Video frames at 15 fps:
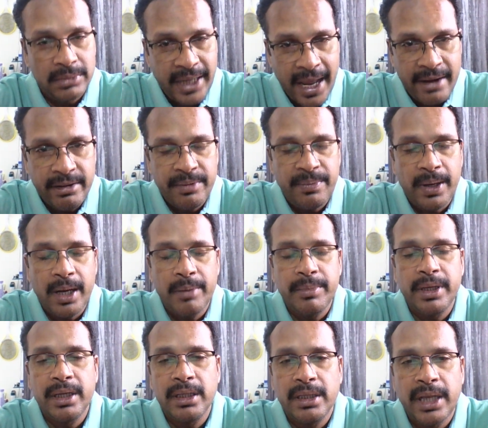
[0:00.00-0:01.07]
dairy
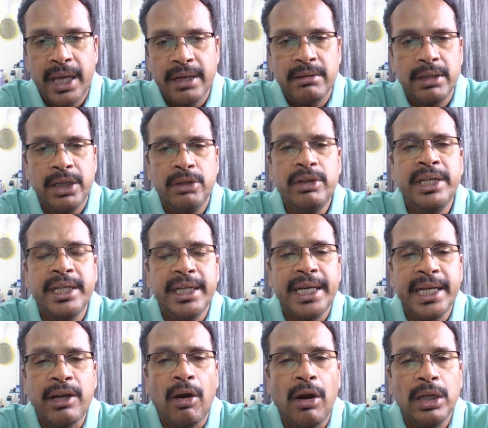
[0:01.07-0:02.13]
farming, then, you know,
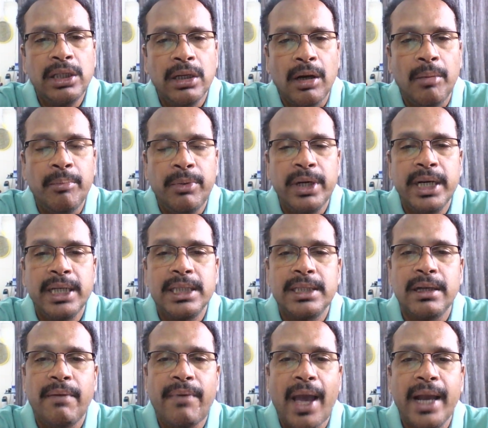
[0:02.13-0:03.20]
integrating all the
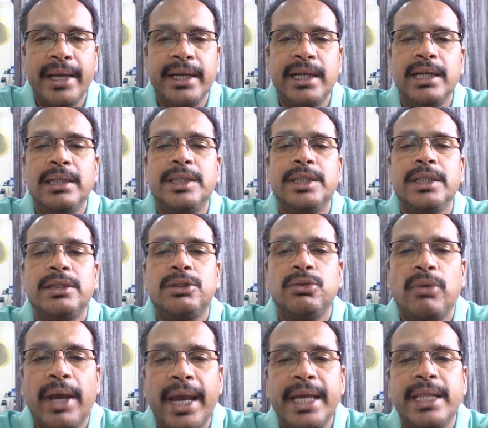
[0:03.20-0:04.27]
components of agriculture
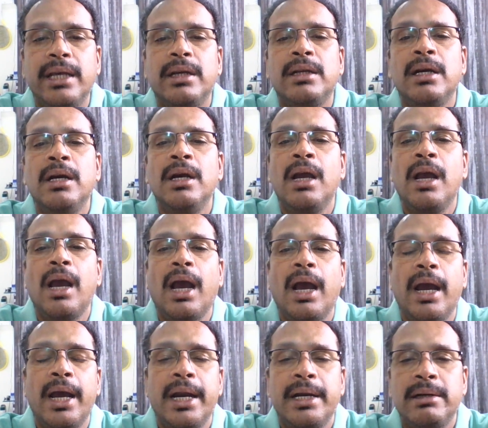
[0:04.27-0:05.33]
together
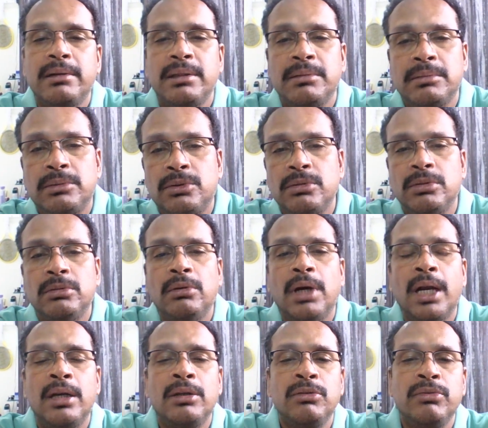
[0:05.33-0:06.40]
and
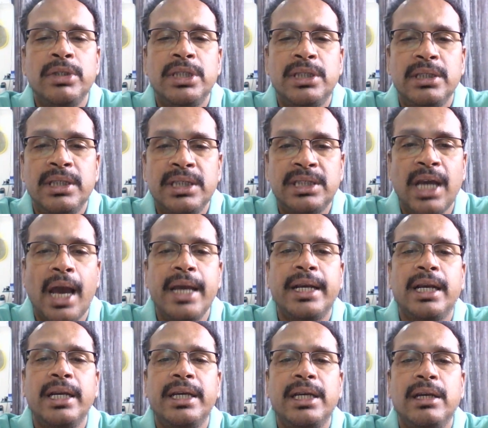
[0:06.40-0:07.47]
along with
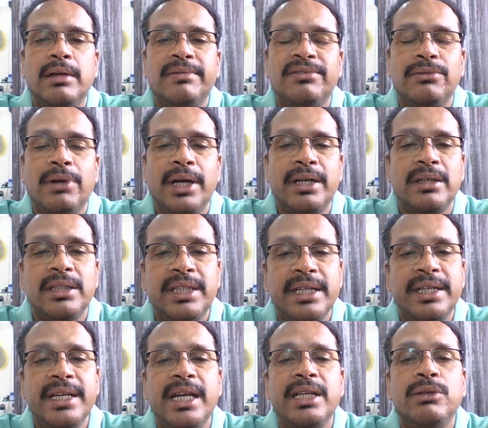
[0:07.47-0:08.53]
recycling of water, they
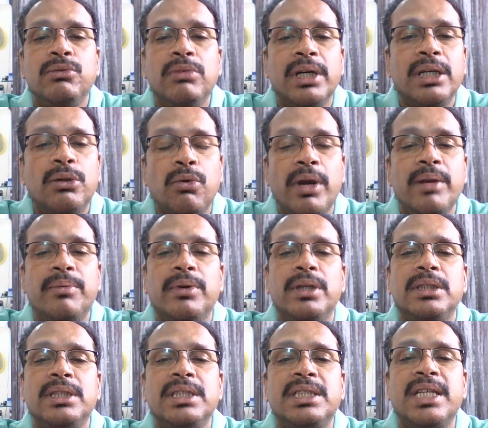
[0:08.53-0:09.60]
really work well for
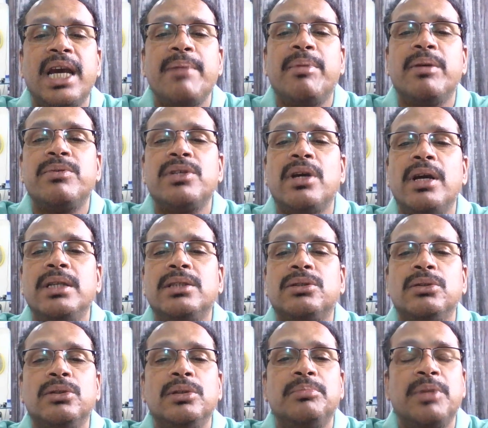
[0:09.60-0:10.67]
this type of soil.
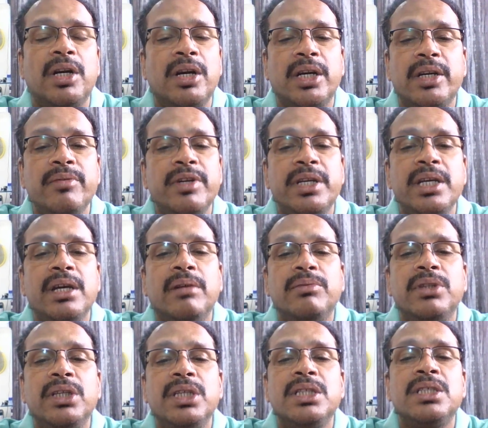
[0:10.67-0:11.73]
So productivity
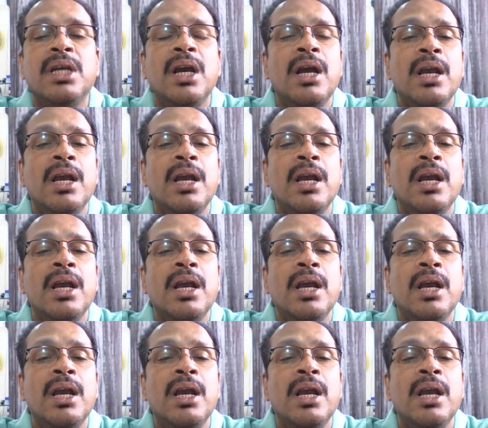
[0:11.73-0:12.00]
of this